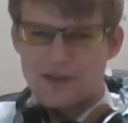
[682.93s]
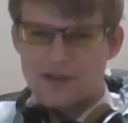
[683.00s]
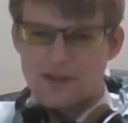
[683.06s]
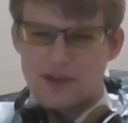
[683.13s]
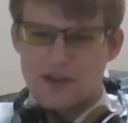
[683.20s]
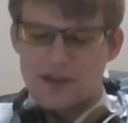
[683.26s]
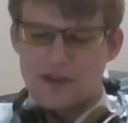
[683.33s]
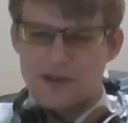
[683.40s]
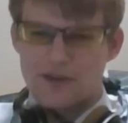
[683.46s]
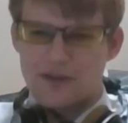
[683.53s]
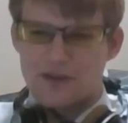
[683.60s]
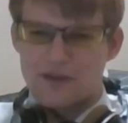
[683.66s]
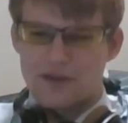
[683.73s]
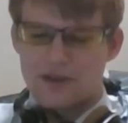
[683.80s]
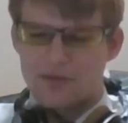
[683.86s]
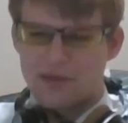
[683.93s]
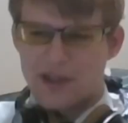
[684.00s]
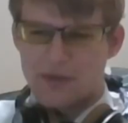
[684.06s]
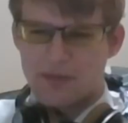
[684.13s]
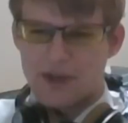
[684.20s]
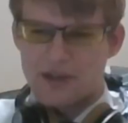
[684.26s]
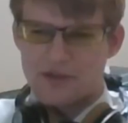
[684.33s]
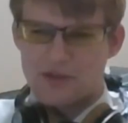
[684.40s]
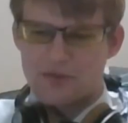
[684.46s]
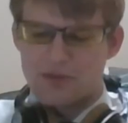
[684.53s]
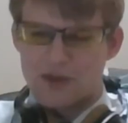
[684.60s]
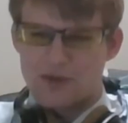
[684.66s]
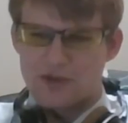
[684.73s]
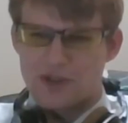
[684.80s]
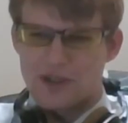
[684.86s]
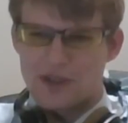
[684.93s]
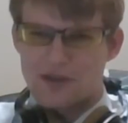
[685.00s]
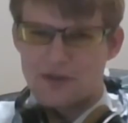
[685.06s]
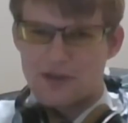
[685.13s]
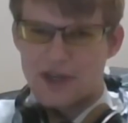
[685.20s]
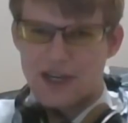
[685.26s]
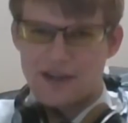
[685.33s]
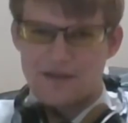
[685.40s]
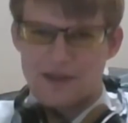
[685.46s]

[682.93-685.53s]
song, play pause your music, or